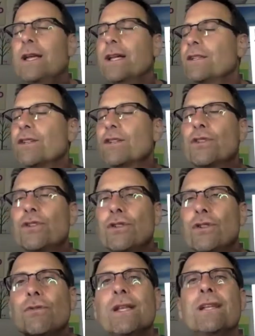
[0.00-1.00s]
Just
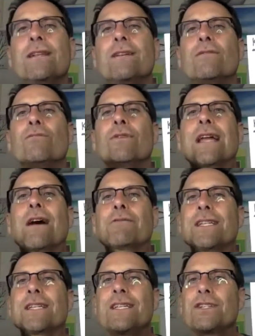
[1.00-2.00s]
do it without
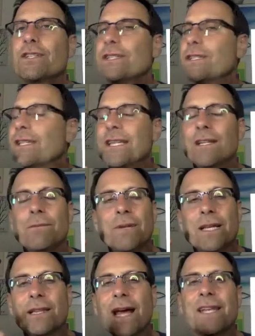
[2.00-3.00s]
condition. It'll be
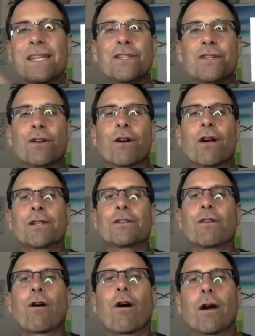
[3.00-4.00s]
a lot easier on your
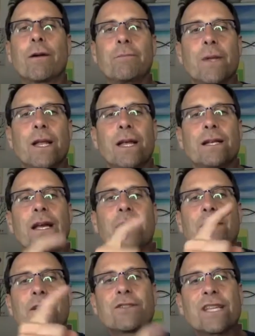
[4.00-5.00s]
heart. Now,
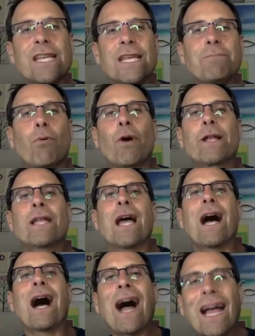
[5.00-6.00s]
here's the key point.
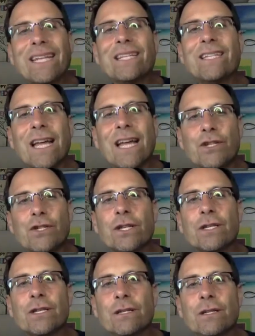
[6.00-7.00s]
High
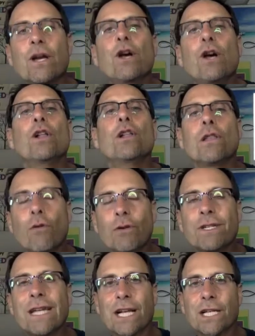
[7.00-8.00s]
intention, low
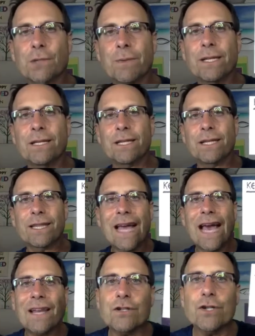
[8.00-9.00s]
attachment.
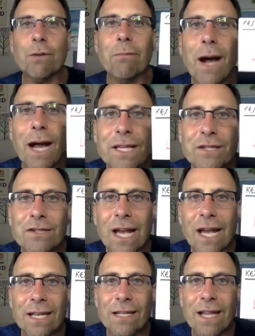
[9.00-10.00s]
That is your
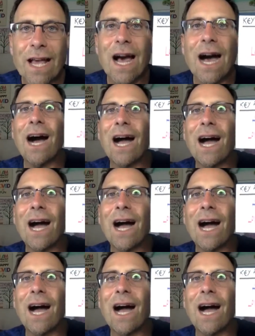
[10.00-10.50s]
mindset. High